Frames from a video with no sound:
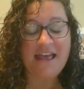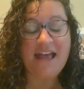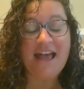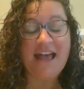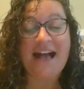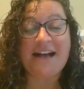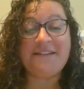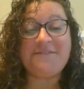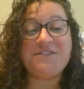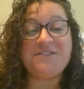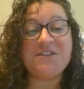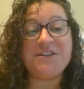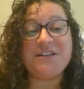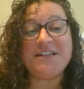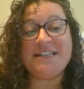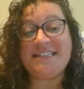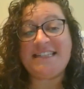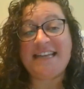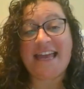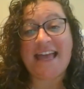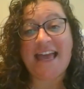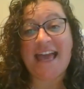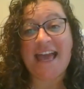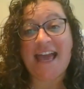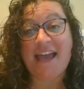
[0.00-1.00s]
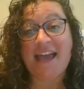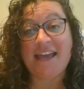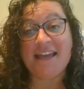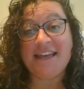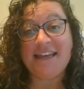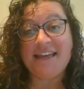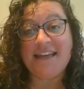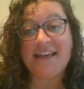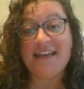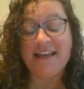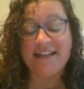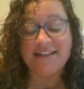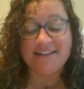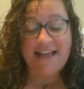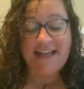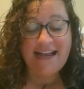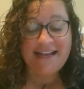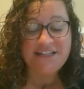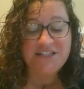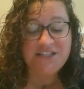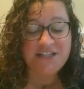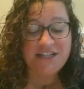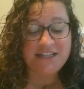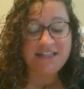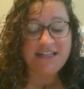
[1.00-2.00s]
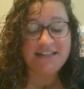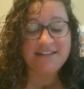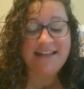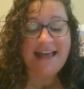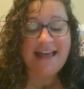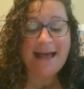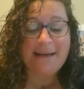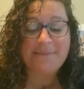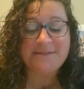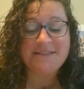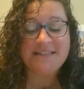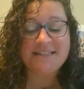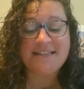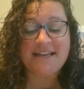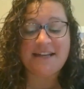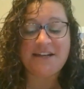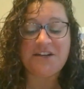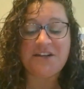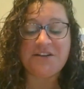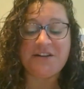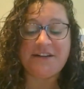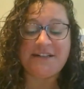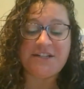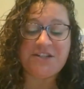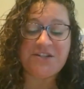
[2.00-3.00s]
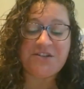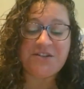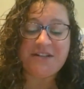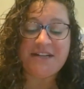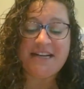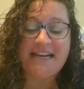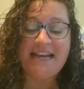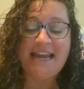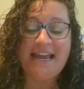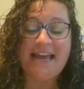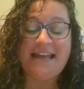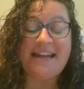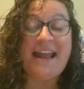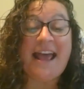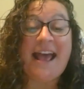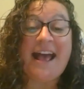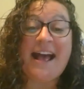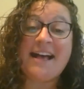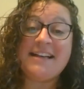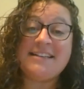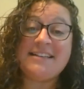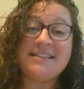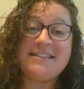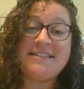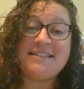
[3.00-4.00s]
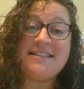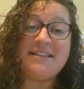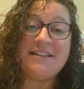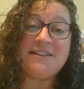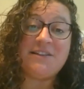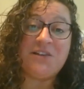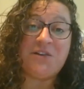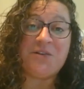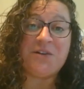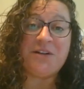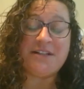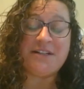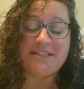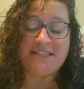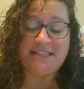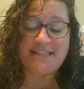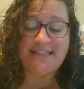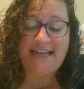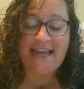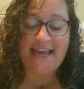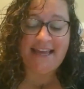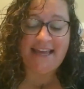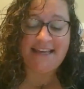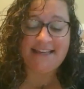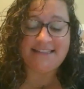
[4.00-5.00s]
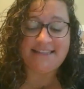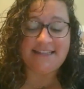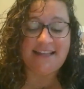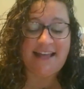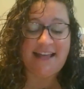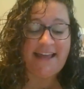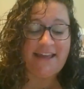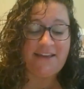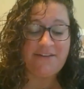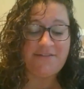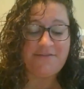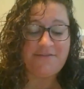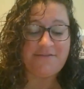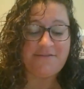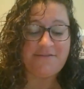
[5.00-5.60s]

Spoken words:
After a day, Elijah collapses under a tree and asks the Lord to take his life.